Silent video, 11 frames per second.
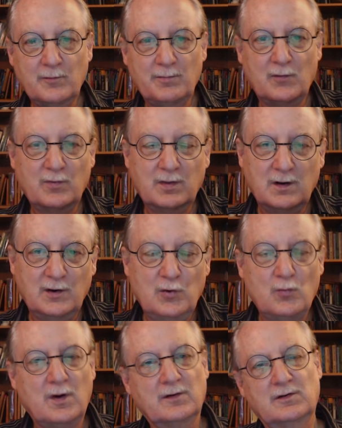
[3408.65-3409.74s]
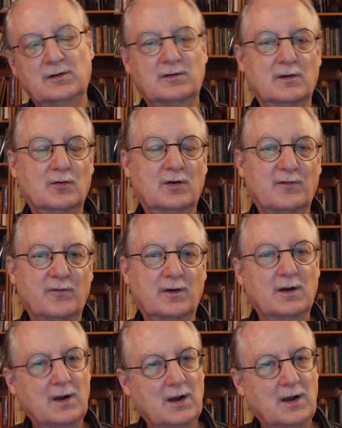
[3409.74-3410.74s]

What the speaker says: but with little nuances that are different.